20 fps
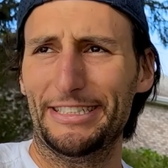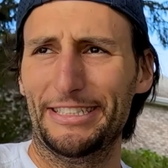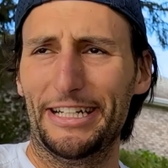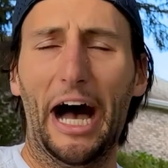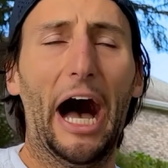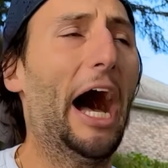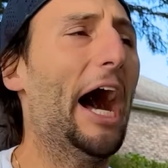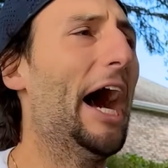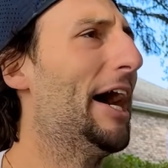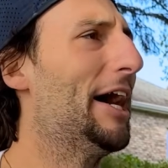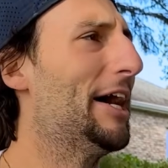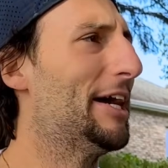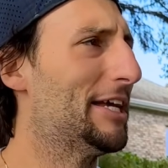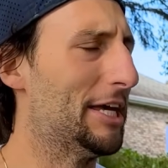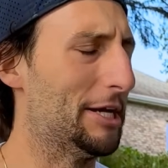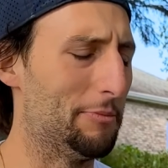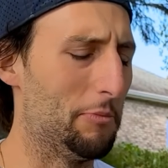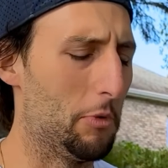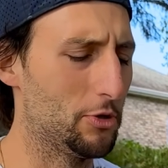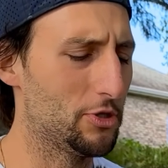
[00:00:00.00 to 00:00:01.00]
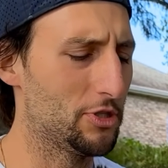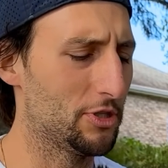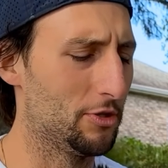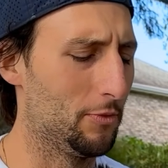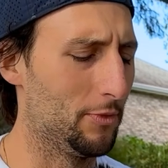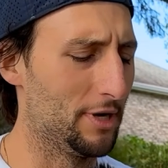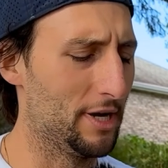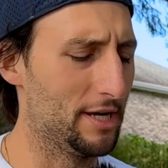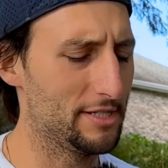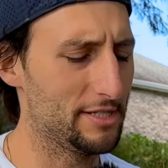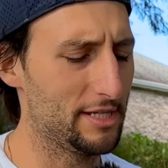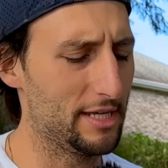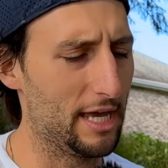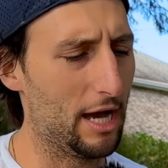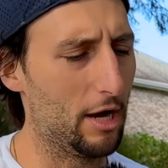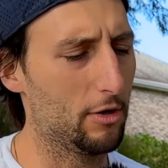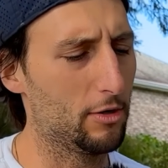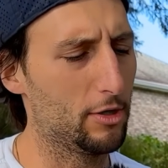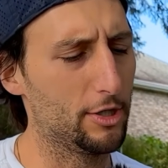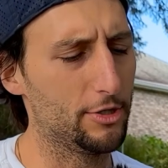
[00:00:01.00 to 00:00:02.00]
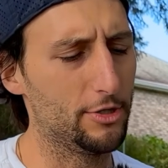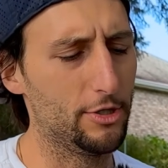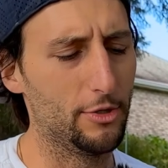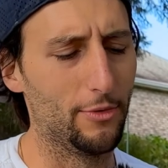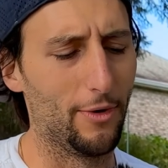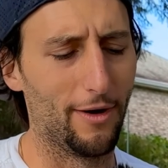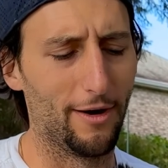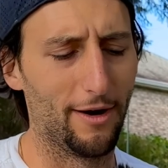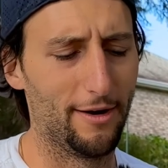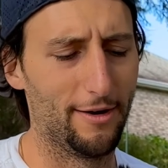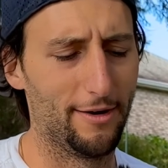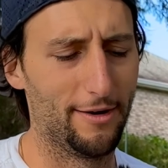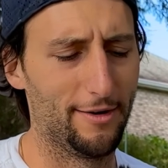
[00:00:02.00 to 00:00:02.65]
I get emotional when I see how good you are.